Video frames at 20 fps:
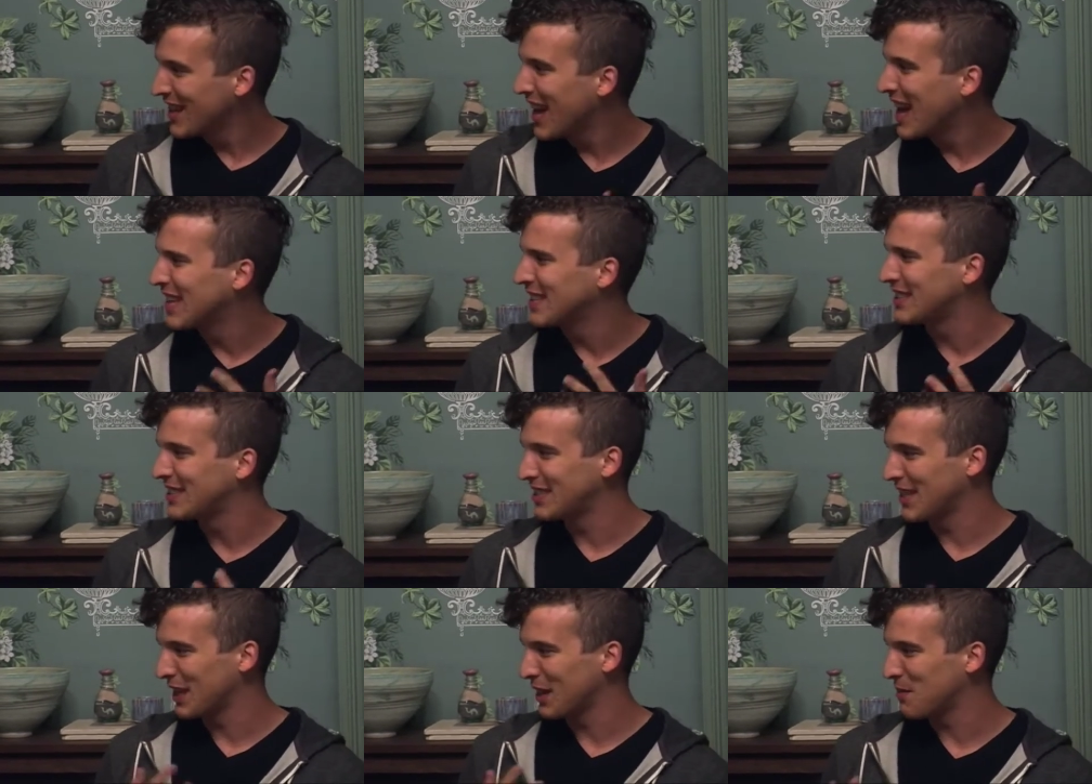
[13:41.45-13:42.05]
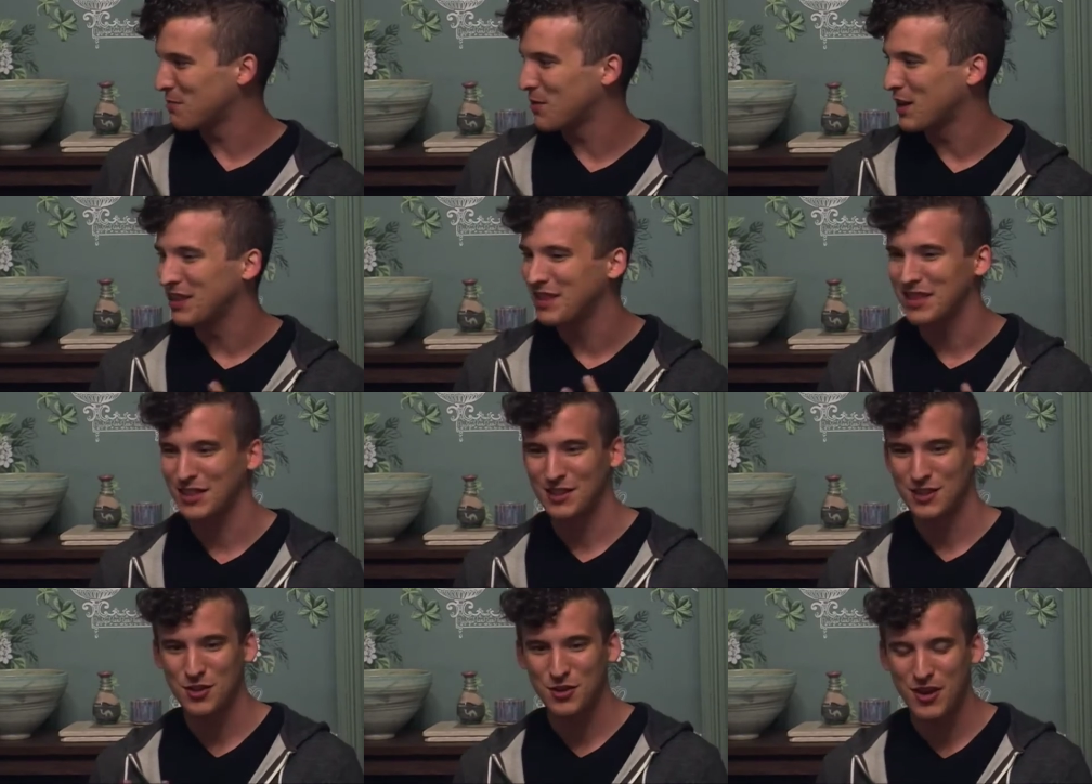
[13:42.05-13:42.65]
and celebrate the
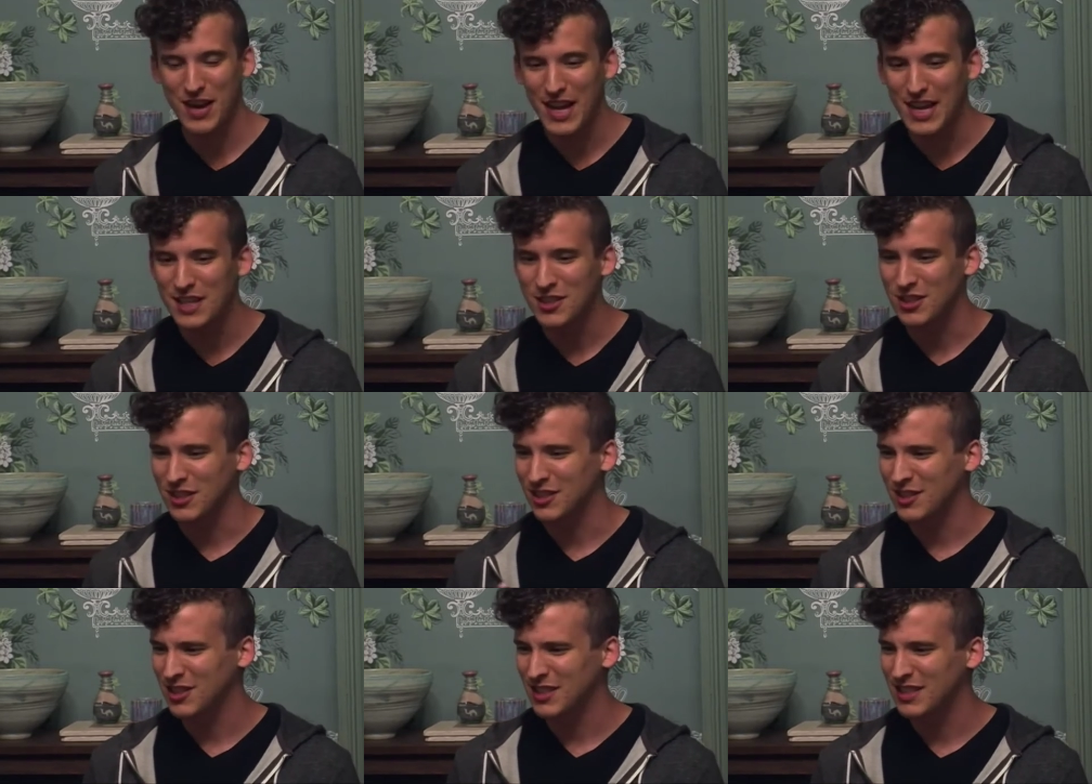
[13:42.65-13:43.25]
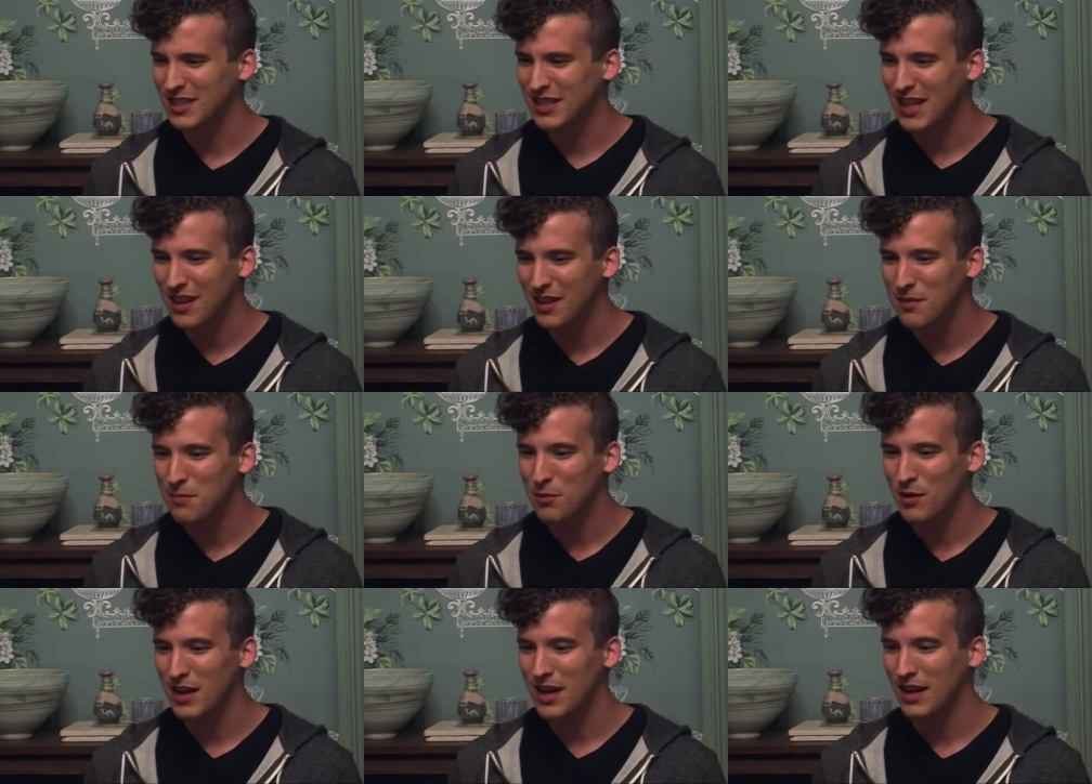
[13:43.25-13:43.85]
strange and just
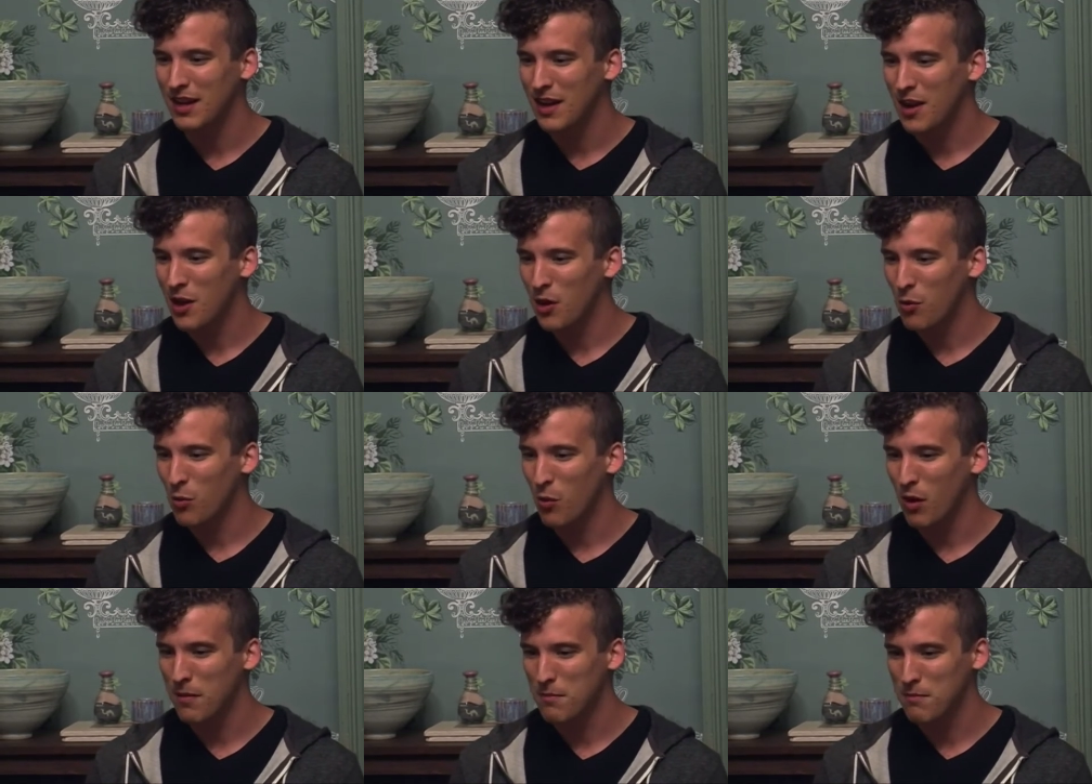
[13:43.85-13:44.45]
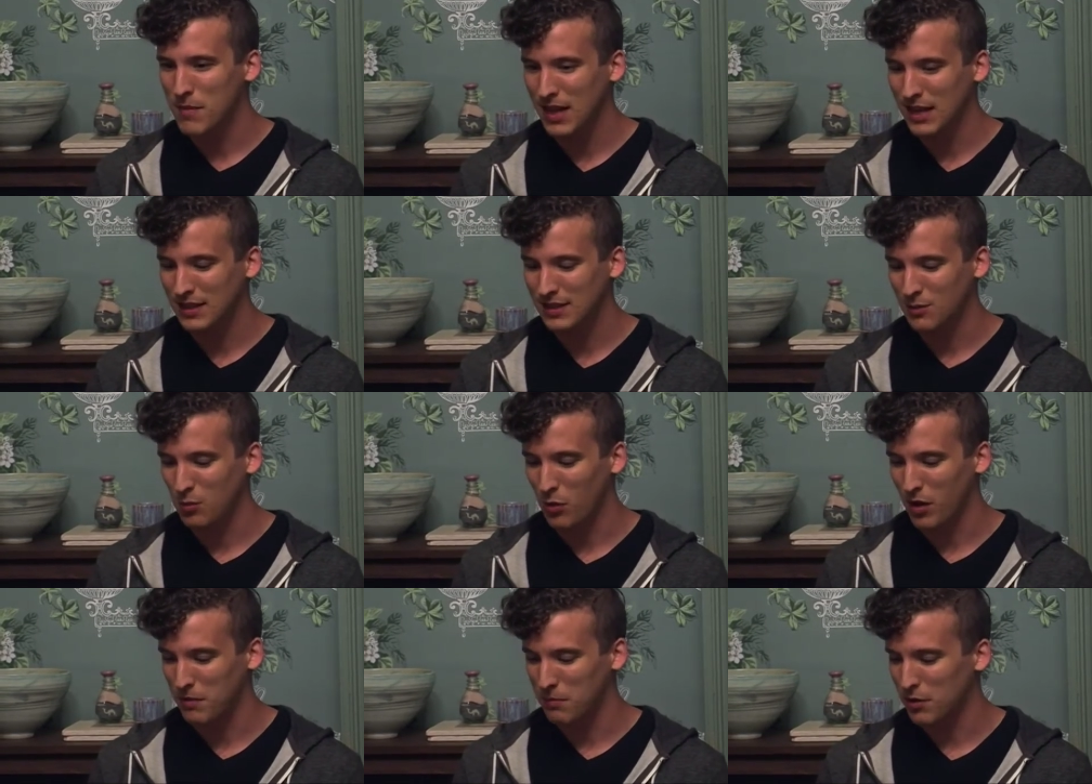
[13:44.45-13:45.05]
celebrate what makes
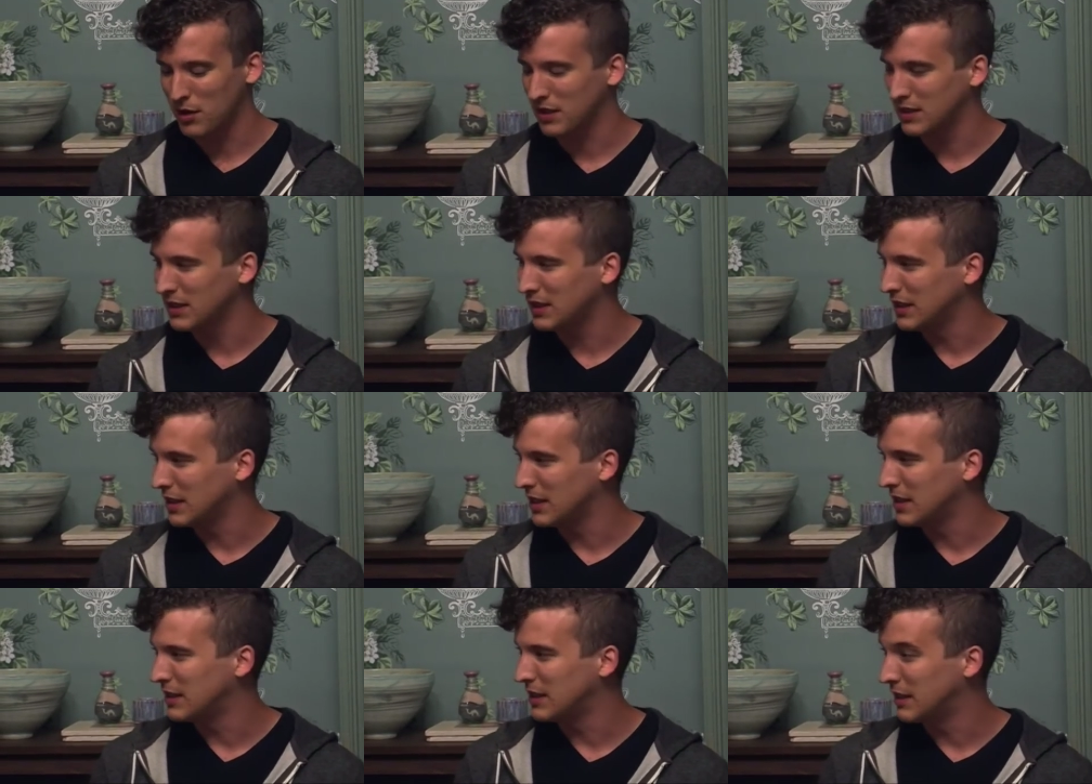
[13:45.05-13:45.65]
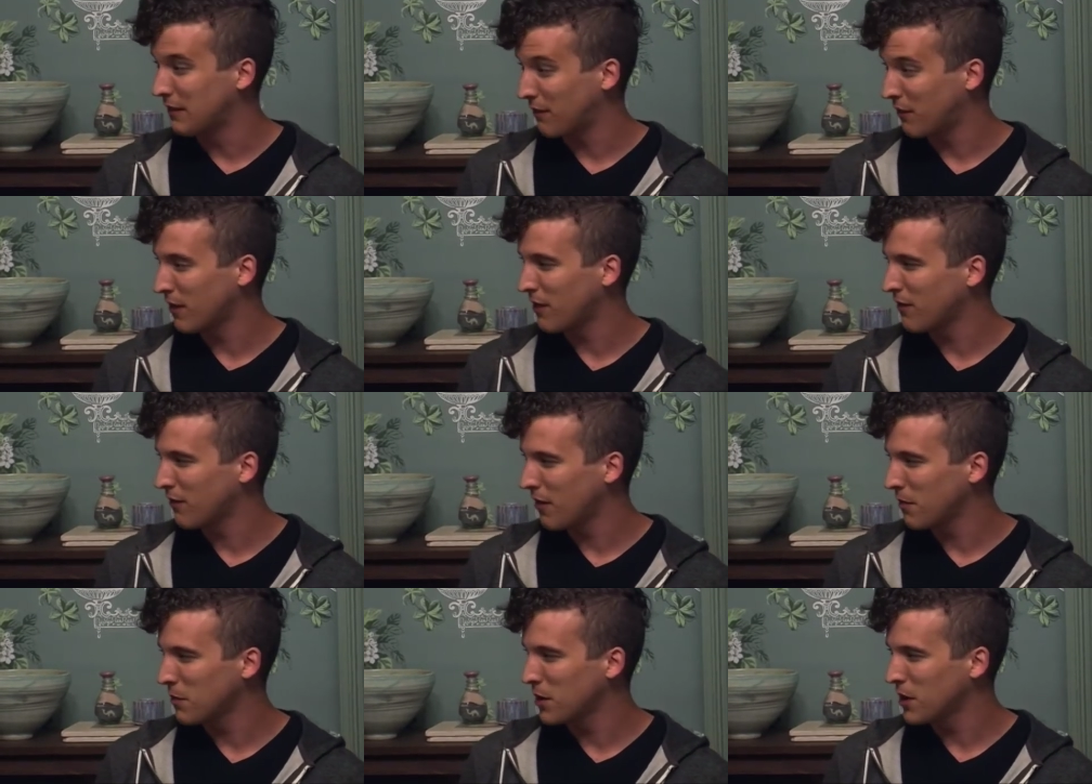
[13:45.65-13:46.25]
one person
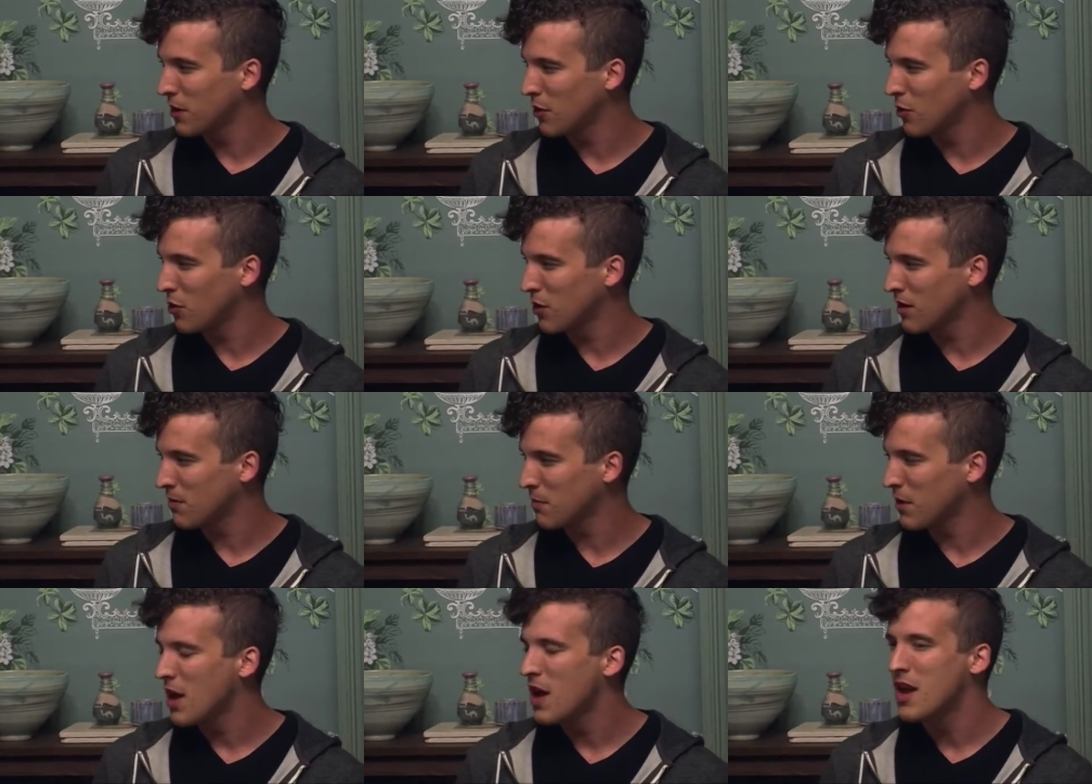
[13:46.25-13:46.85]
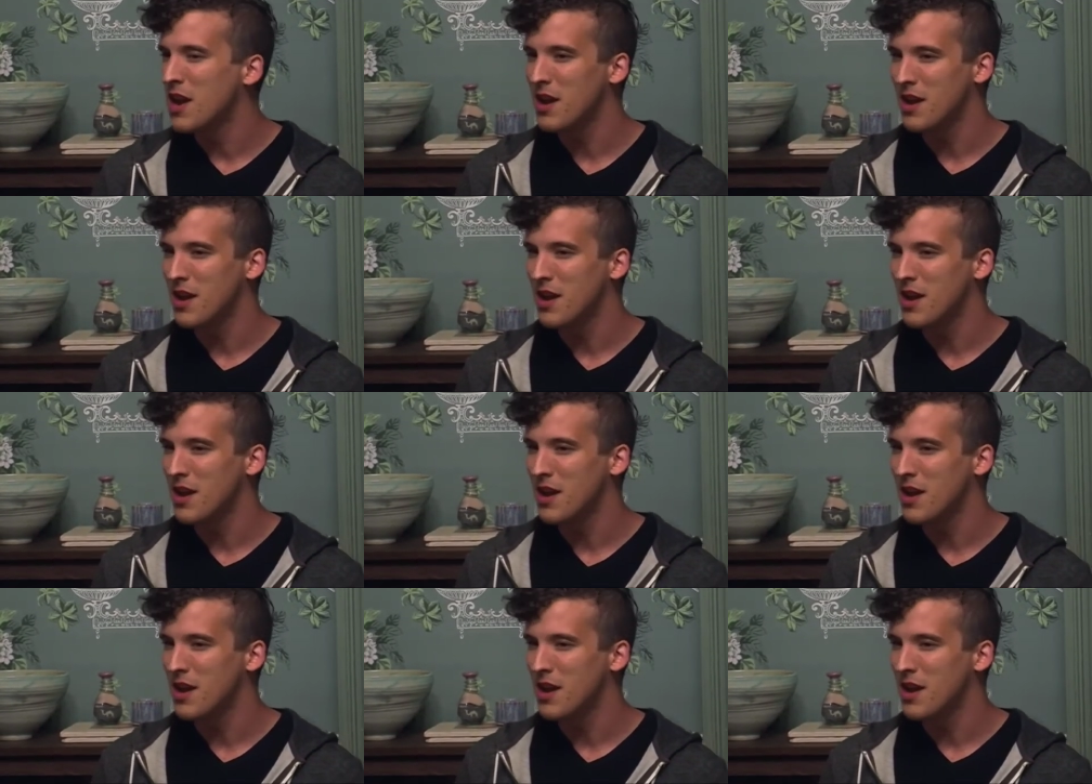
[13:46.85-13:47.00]
different from the norm,